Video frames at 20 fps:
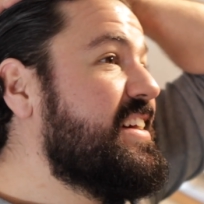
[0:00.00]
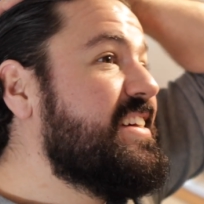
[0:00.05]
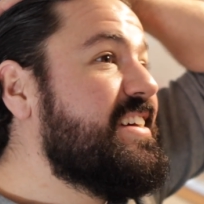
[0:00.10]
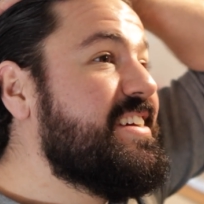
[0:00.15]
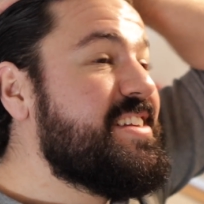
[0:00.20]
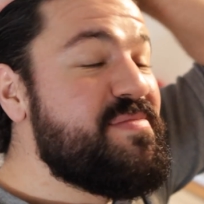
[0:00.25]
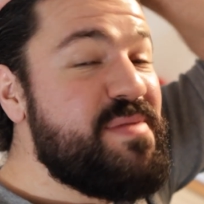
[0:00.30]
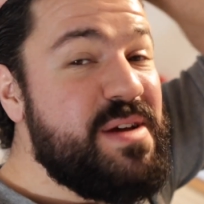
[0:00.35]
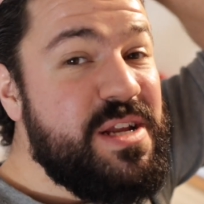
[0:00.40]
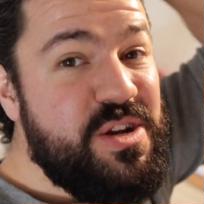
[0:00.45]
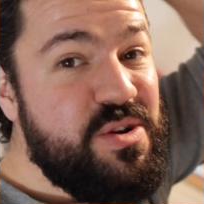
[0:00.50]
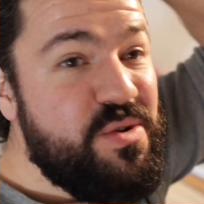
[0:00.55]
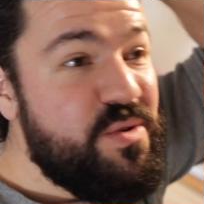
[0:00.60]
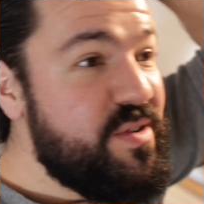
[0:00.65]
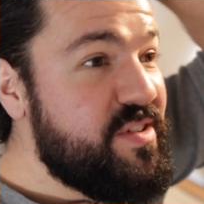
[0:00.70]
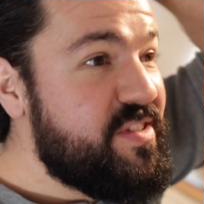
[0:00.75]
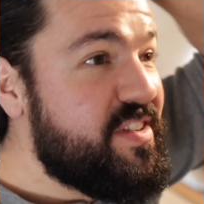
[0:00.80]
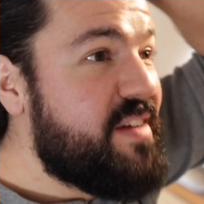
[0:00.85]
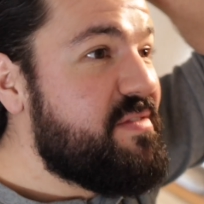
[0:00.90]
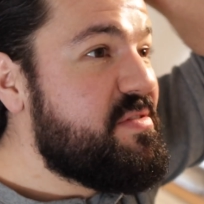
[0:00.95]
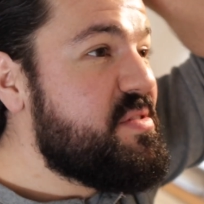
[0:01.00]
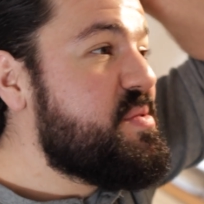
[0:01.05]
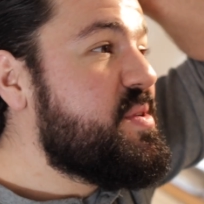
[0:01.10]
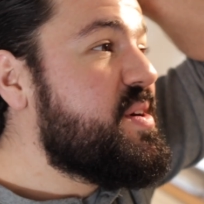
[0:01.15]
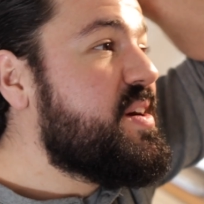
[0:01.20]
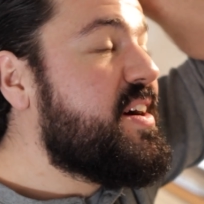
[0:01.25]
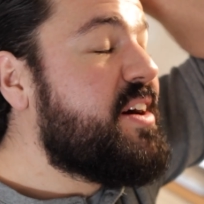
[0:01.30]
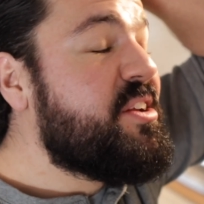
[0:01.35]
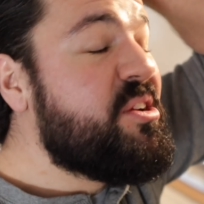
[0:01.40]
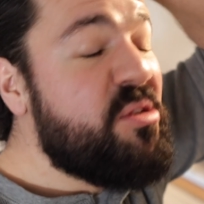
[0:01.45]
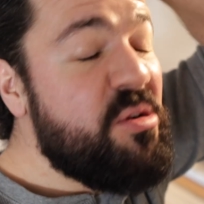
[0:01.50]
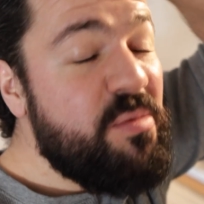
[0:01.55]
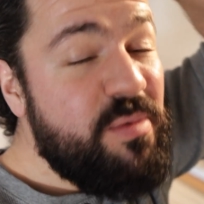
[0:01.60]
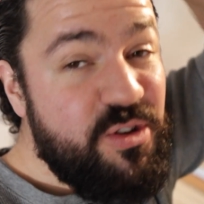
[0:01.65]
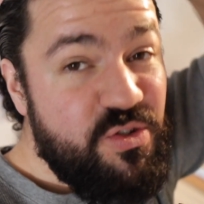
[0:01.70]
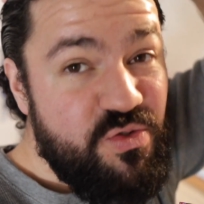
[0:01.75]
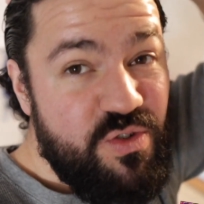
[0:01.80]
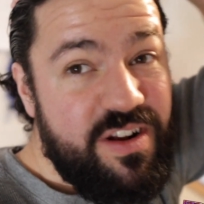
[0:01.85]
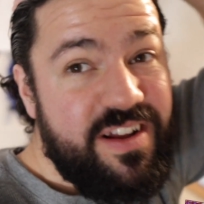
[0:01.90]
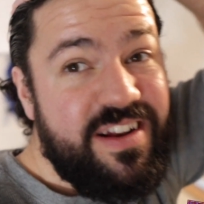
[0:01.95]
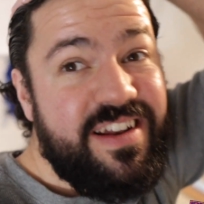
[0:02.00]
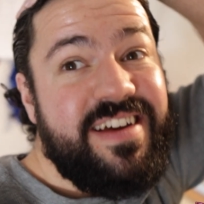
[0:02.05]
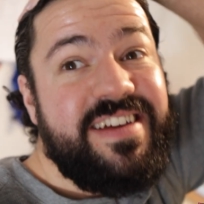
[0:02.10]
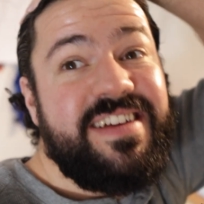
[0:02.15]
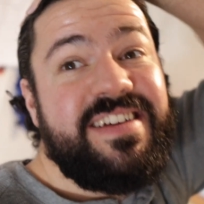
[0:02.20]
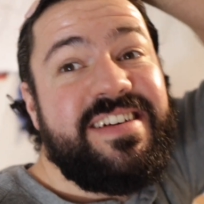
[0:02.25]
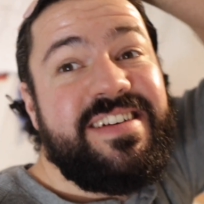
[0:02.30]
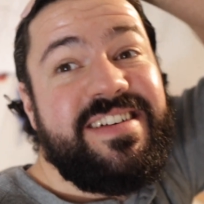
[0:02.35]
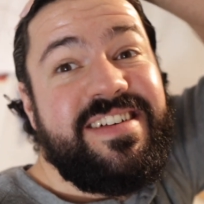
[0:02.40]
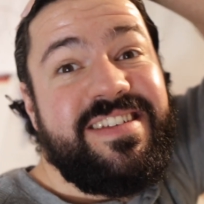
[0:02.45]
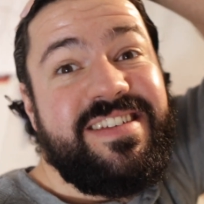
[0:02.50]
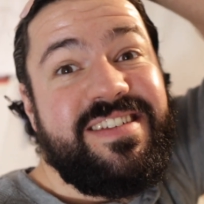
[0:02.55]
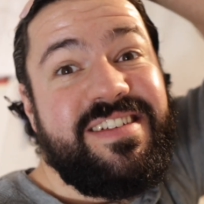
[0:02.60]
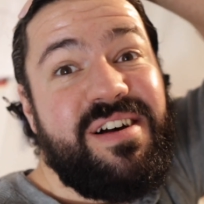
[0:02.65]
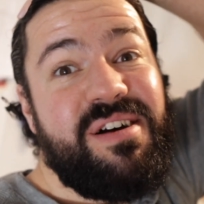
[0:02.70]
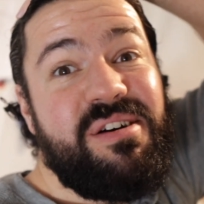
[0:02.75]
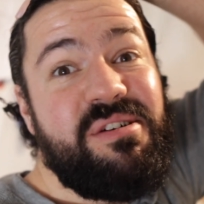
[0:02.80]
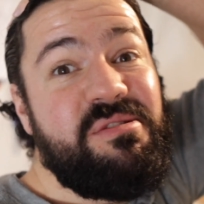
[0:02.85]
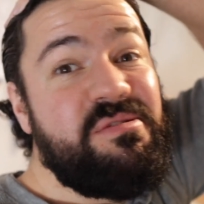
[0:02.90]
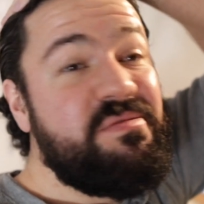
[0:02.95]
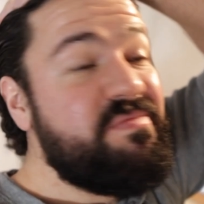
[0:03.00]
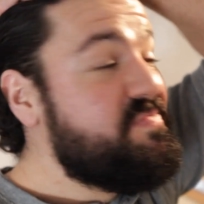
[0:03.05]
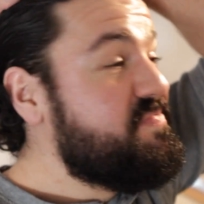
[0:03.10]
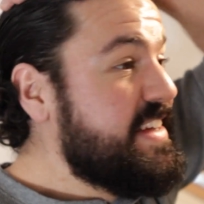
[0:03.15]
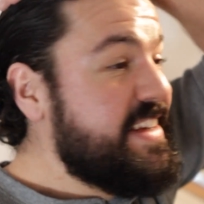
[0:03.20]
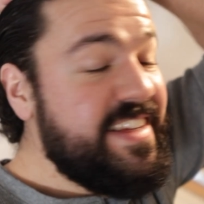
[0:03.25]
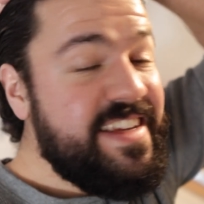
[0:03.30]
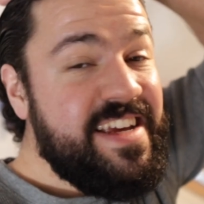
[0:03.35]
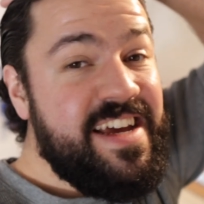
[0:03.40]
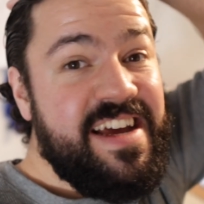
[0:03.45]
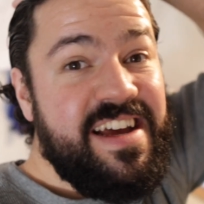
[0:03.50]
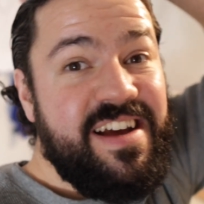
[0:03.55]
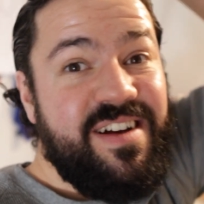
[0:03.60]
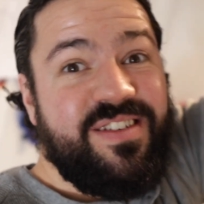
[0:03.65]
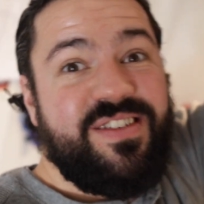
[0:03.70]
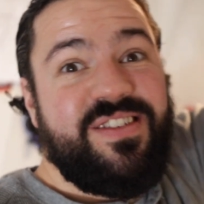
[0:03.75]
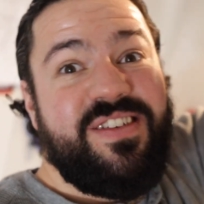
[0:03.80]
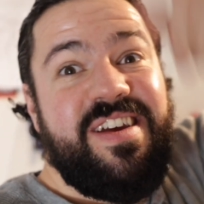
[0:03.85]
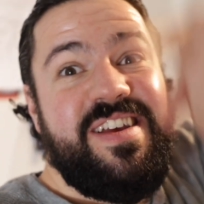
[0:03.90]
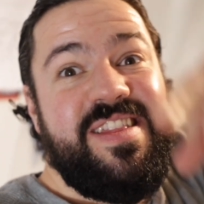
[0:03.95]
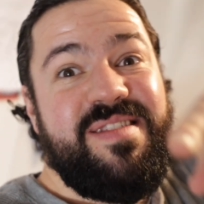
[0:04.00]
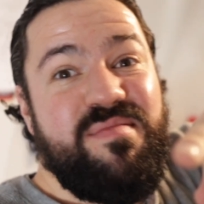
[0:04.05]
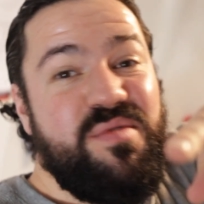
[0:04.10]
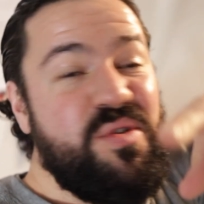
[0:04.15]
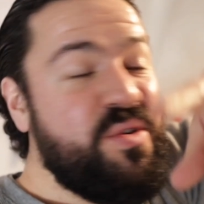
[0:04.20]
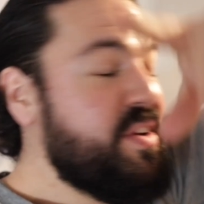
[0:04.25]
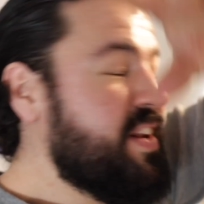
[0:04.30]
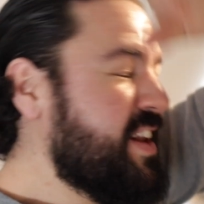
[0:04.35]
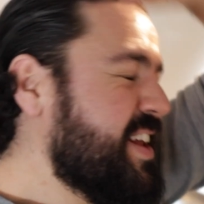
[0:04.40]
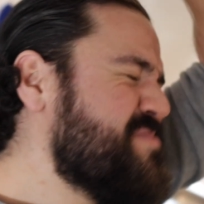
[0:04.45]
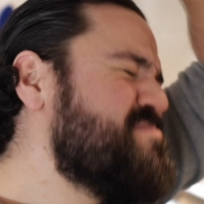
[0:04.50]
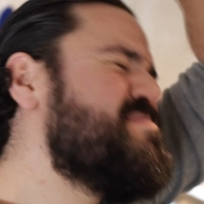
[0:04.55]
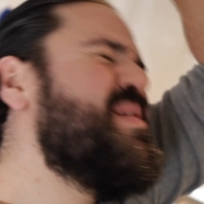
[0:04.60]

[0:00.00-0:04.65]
It's a bit noisy everywhere, I don't want to be drilling later. So, yeah, I'll see you in the morning, let's